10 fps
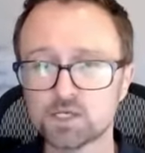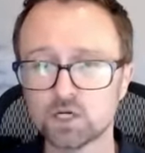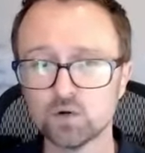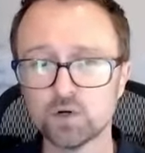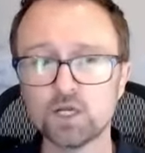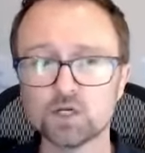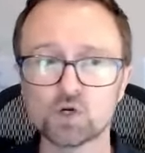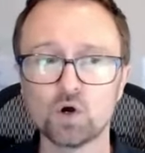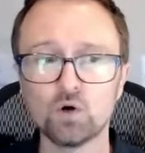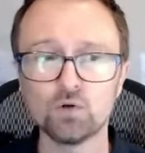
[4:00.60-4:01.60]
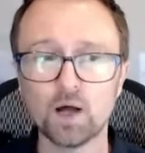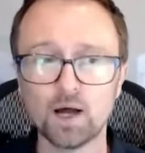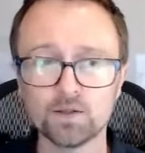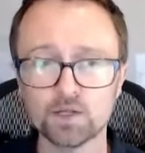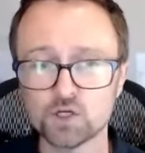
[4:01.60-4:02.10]
security control
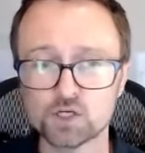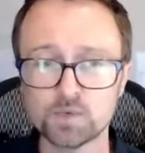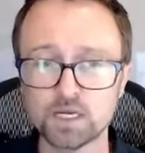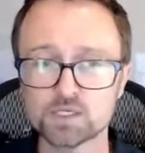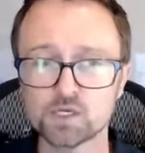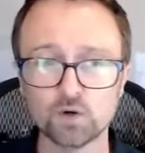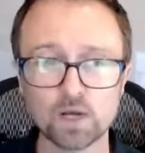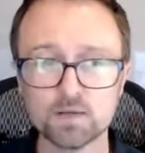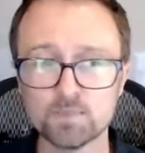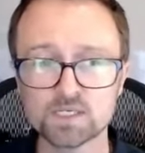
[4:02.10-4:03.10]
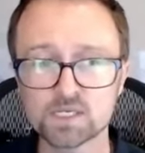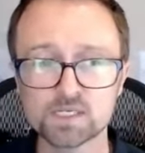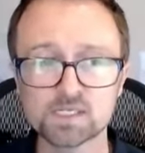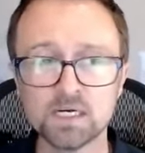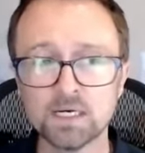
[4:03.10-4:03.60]
that you should be considering at your
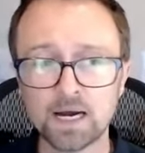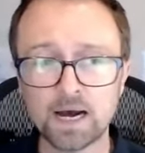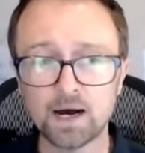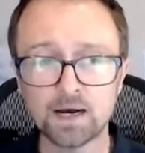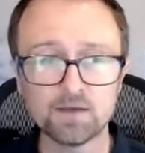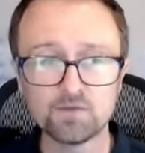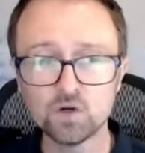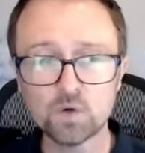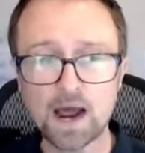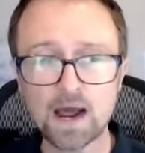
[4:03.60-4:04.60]
business. If you